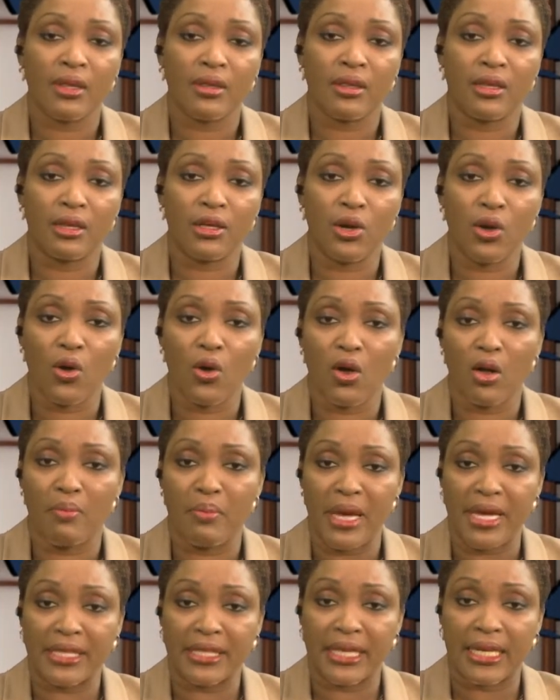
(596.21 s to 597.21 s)
The law
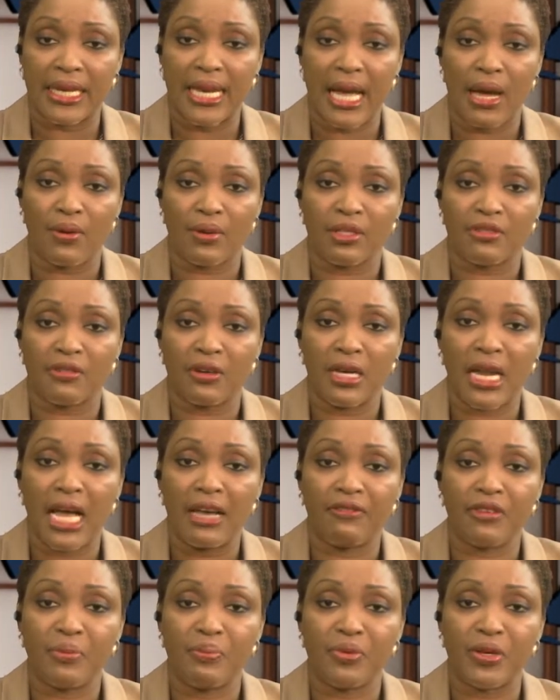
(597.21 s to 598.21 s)
makes allowance for
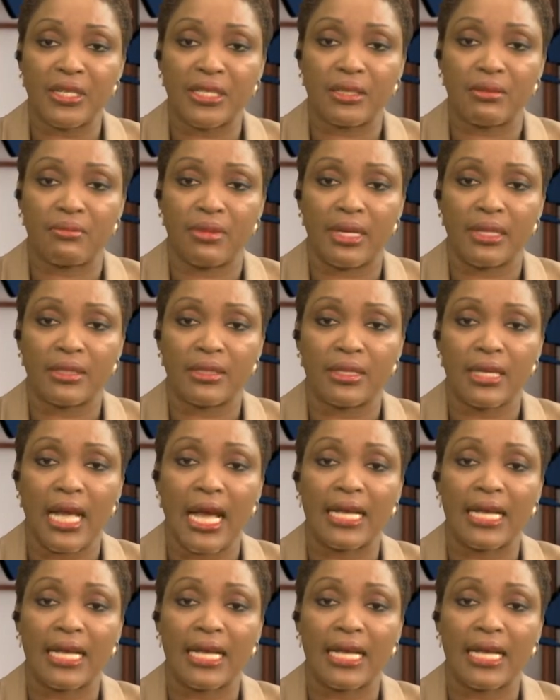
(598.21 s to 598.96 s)
life imprisonment